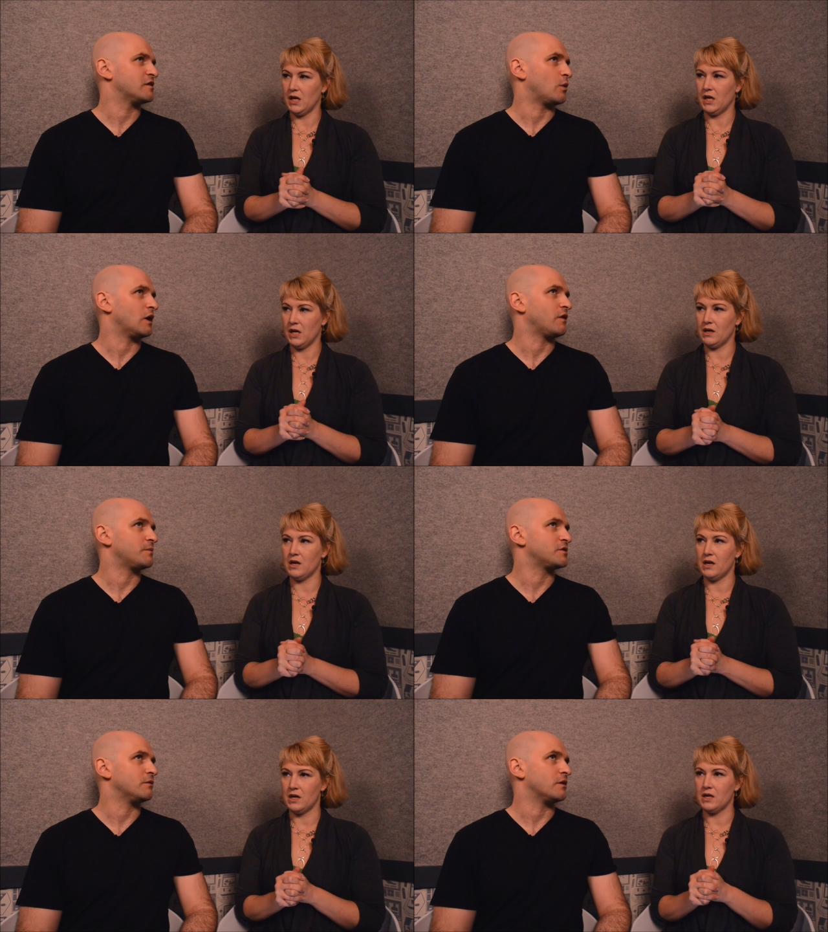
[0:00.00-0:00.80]
Speaker 1: his wife up
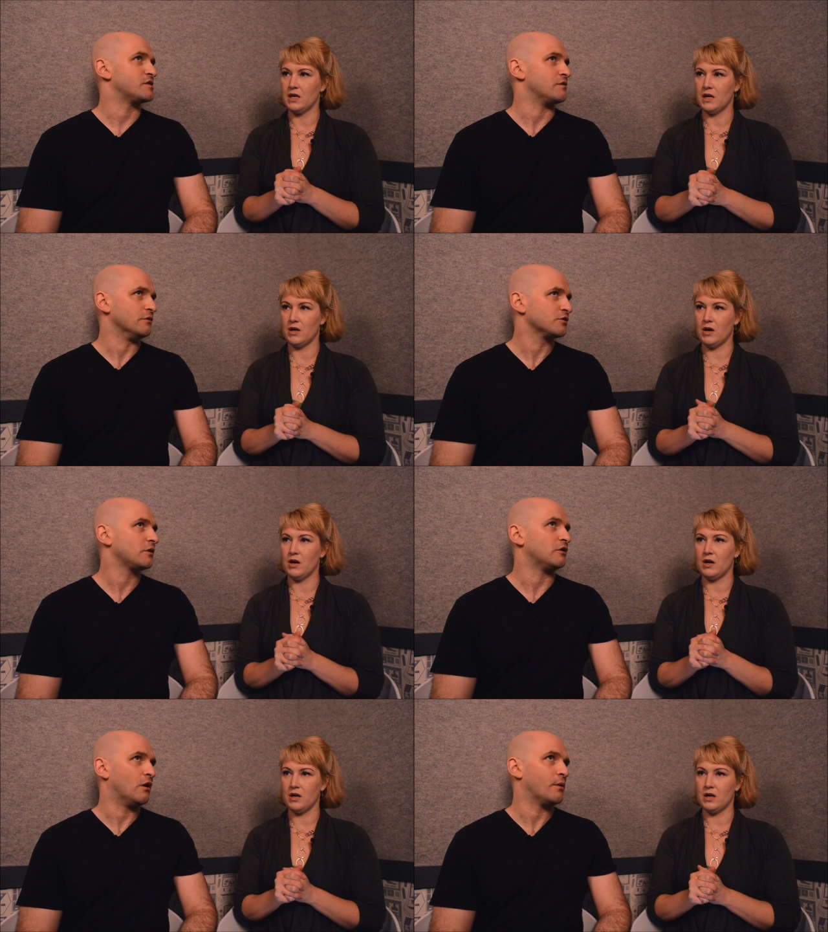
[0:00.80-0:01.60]
to is usually
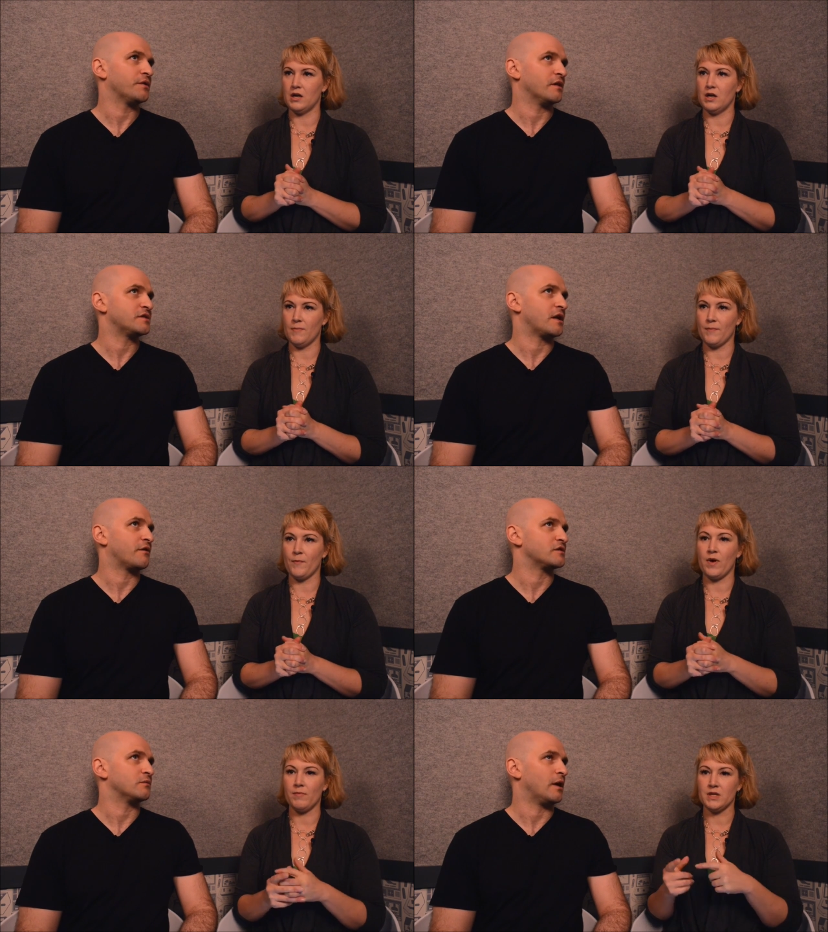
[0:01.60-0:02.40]
lower than the standards.
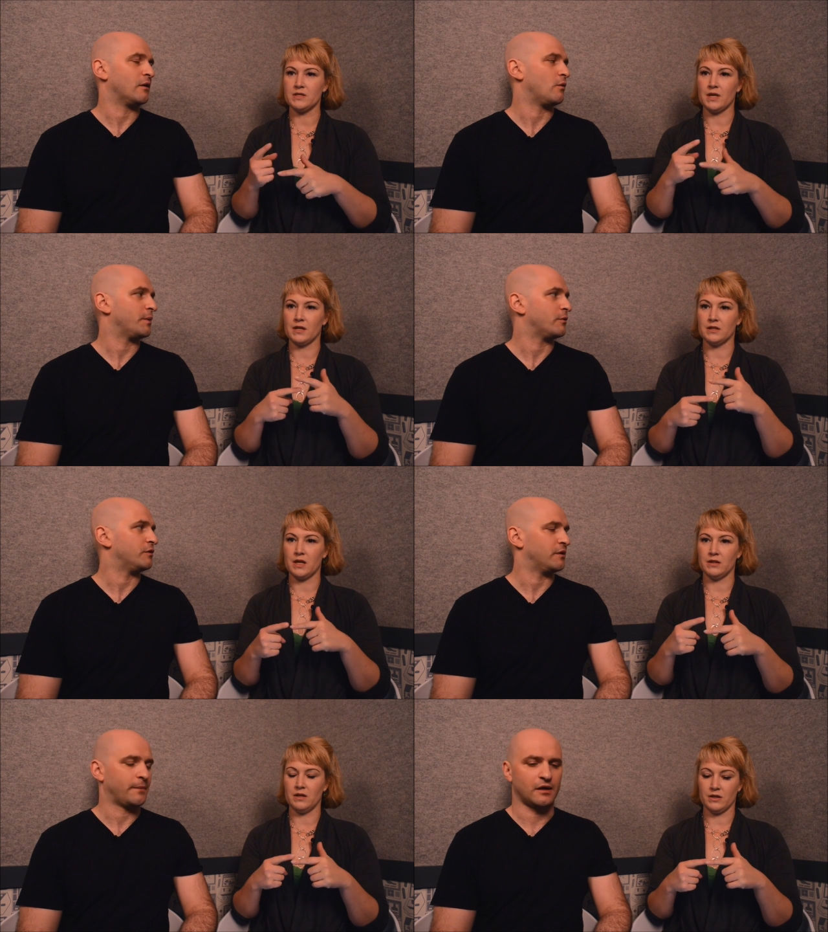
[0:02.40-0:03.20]
Women take a lot
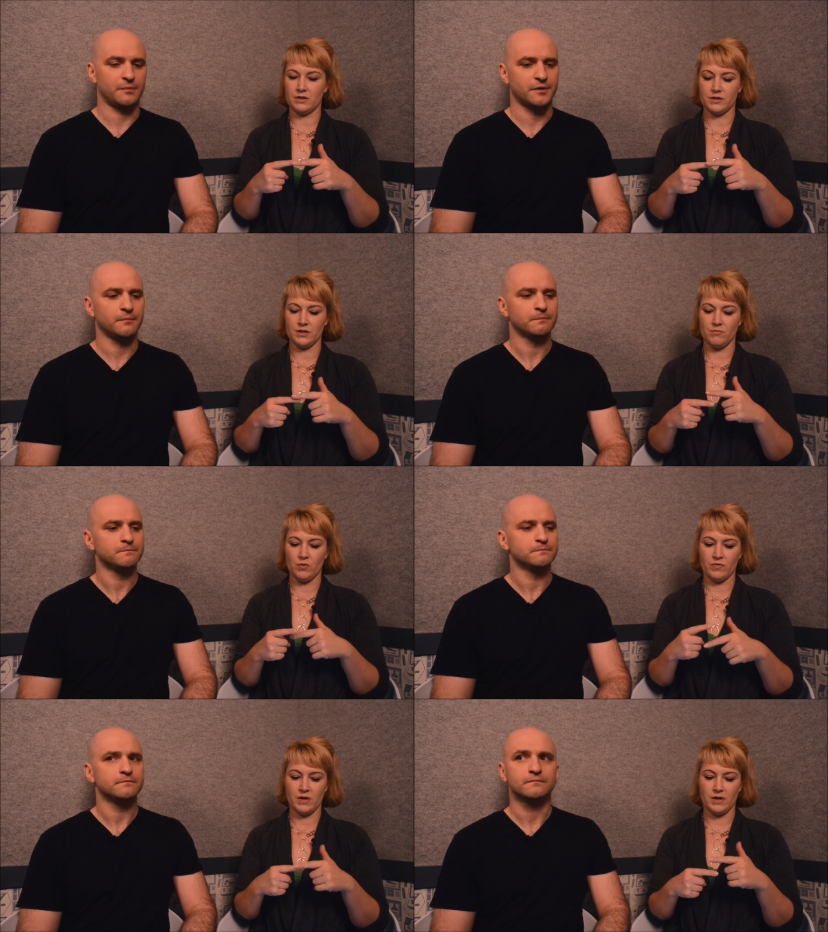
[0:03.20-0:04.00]
longer to. to
Speaker 2: move
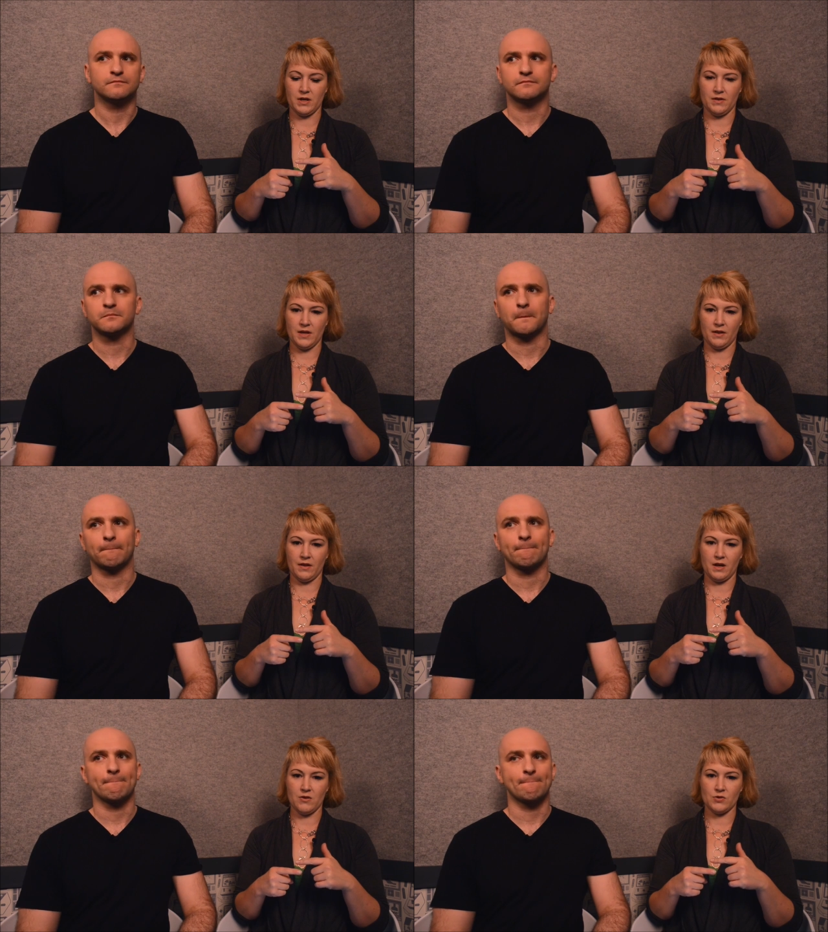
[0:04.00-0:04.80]
on in that they
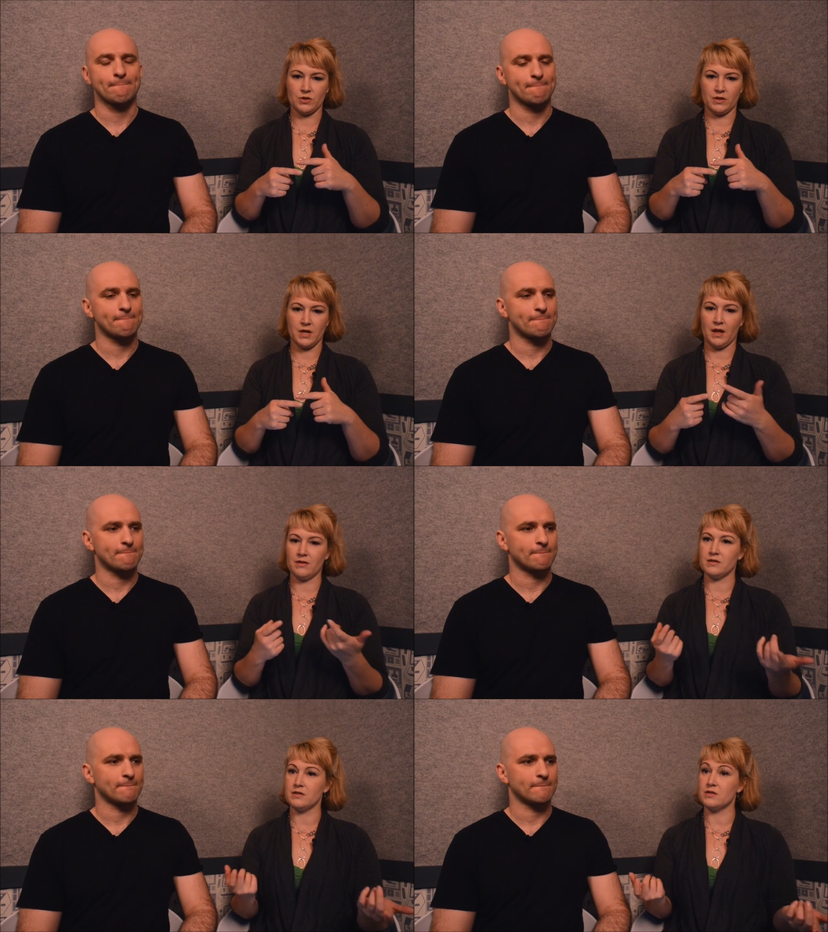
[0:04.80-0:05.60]
usually, and
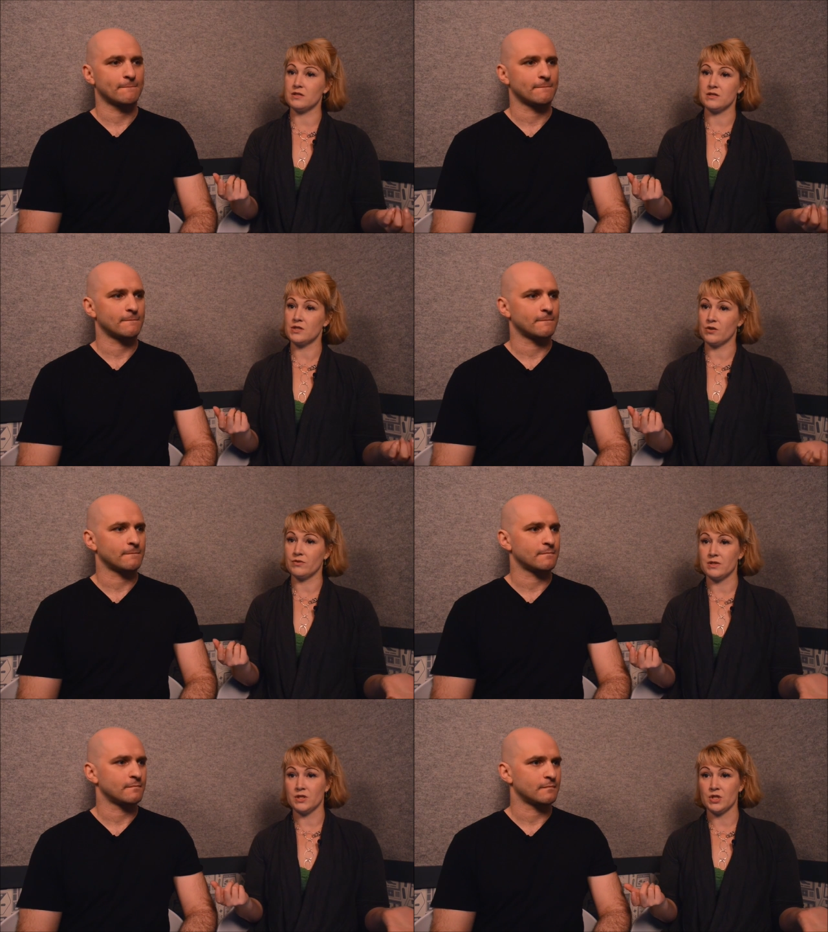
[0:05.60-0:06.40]
this is just a
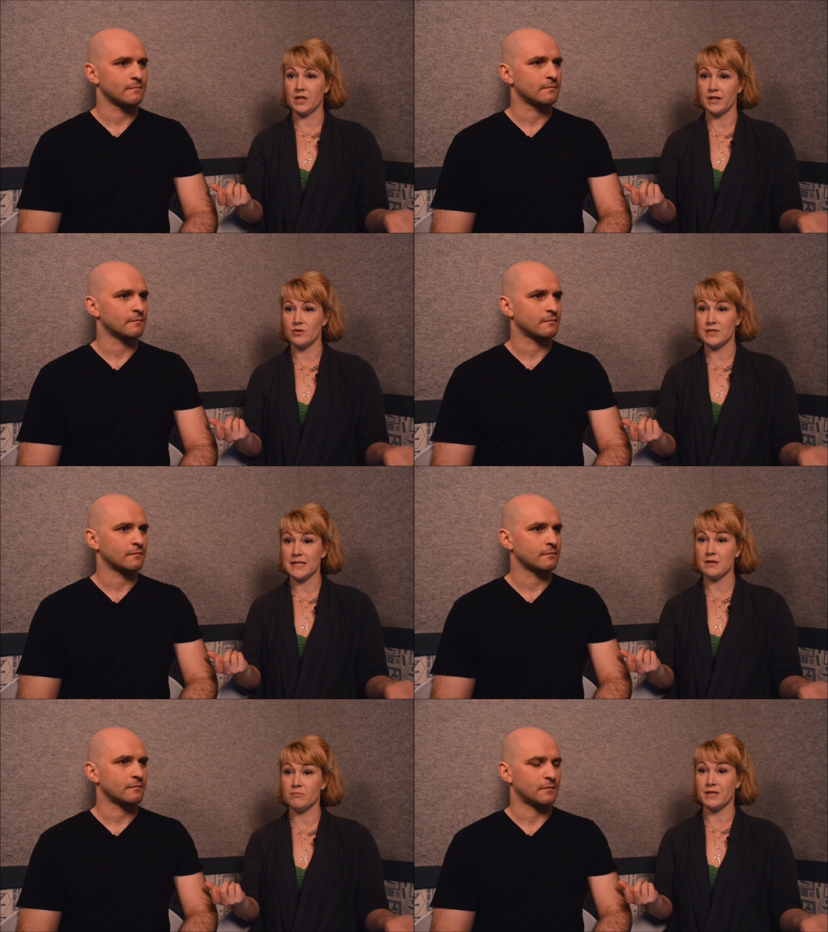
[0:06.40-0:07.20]
generalization, I
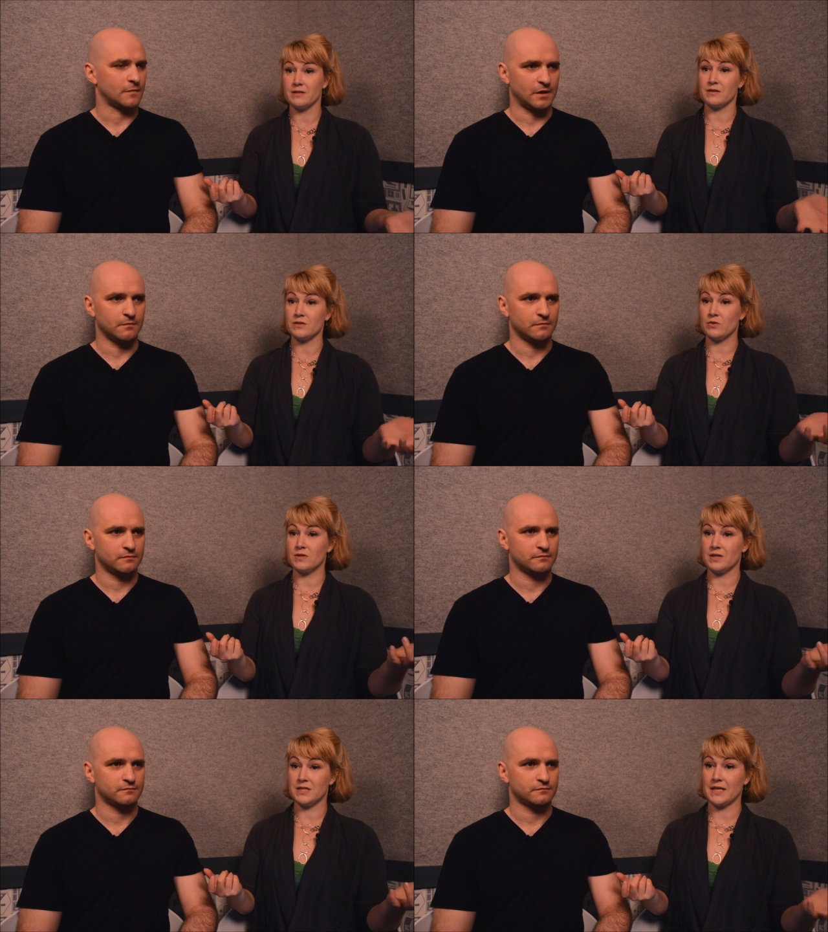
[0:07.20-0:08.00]
understand, but it's yep. also
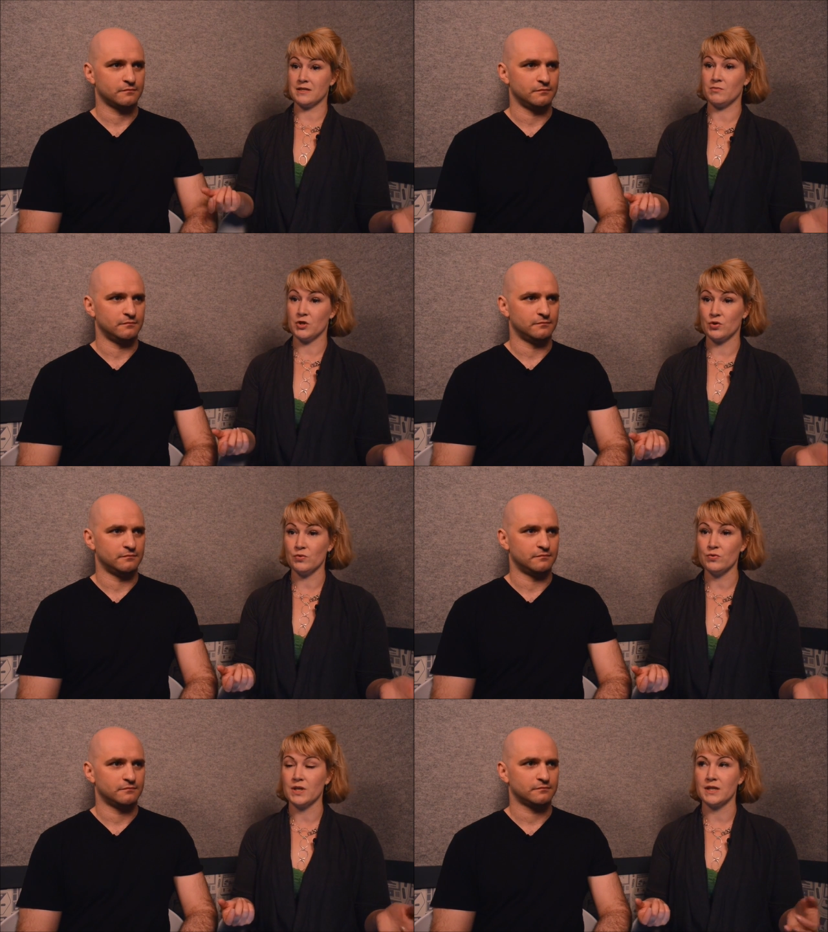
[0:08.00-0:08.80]
tends to be true
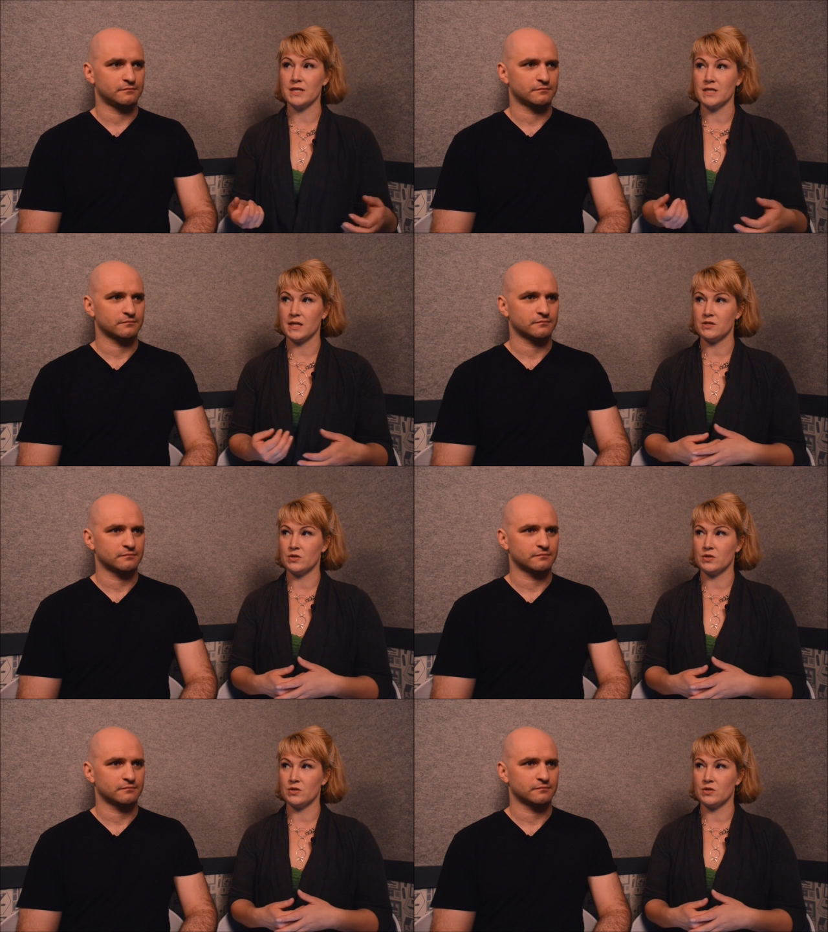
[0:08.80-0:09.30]
that they tend